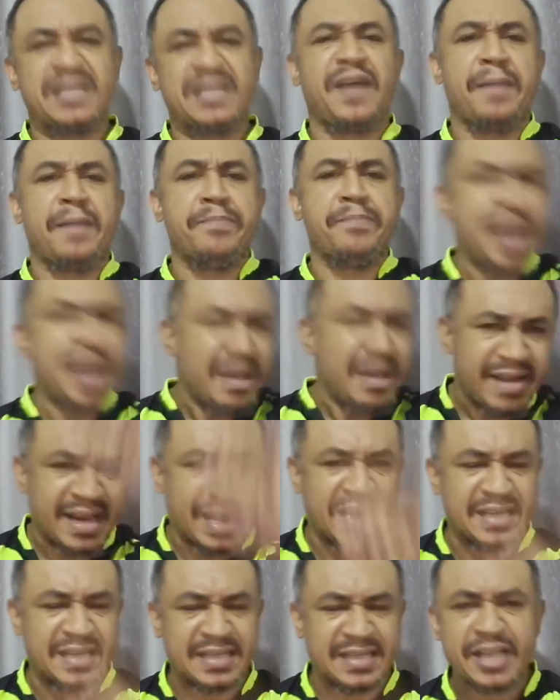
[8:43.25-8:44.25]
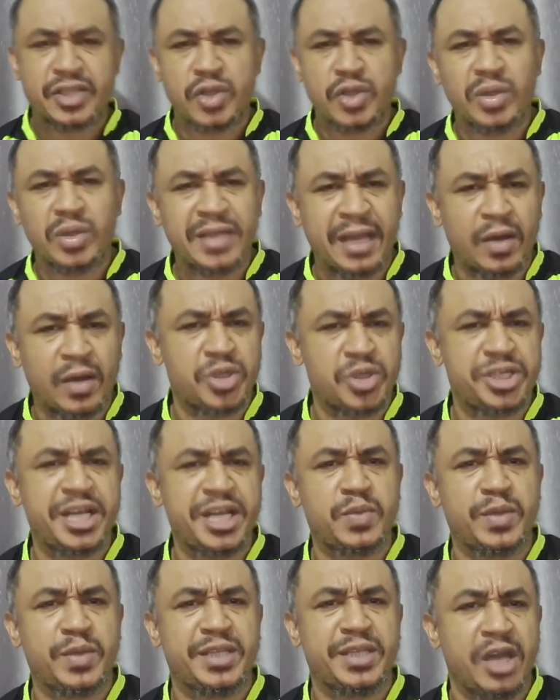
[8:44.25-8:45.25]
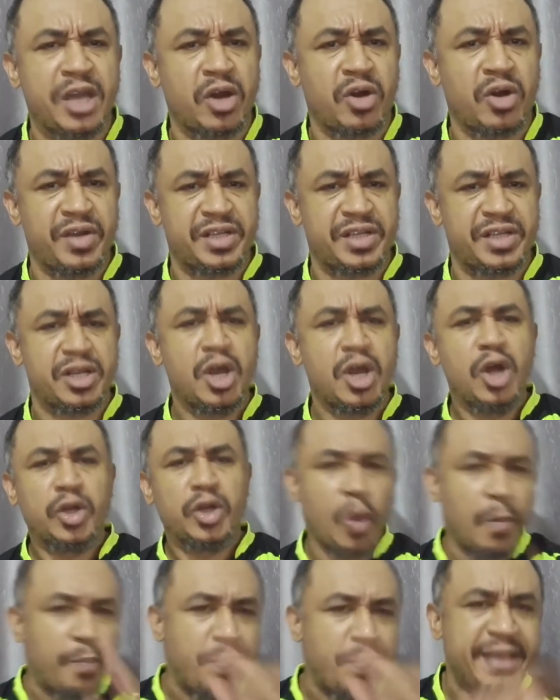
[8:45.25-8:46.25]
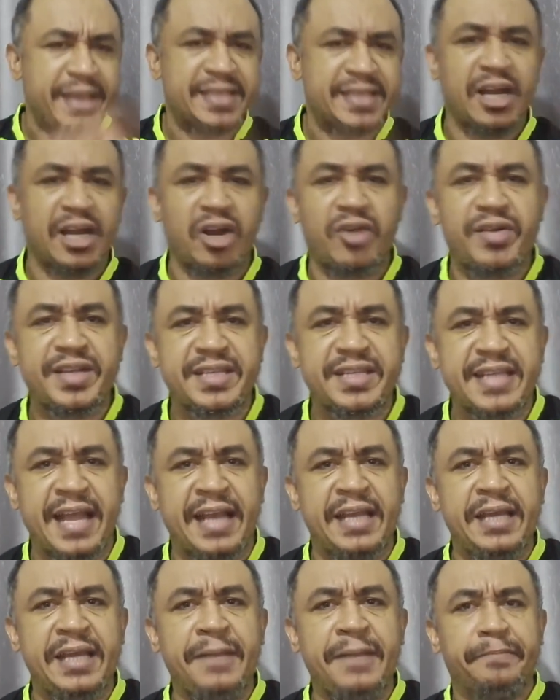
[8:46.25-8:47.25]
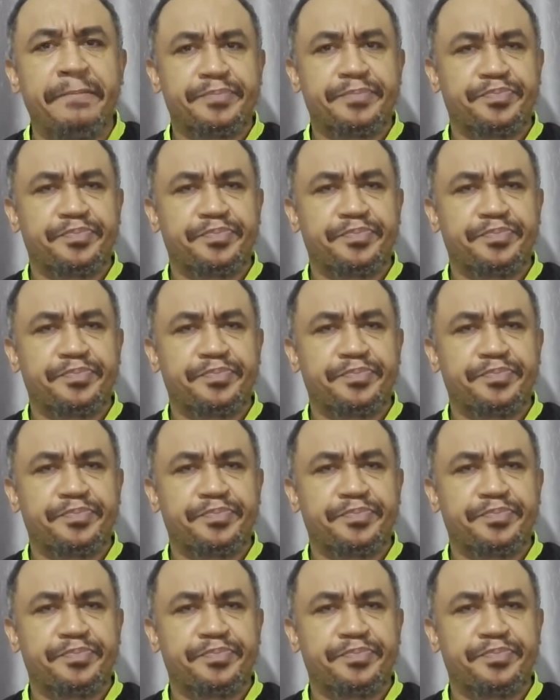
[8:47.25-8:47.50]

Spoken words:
If America says don't negotiate with terrorists, don't pay terrorists any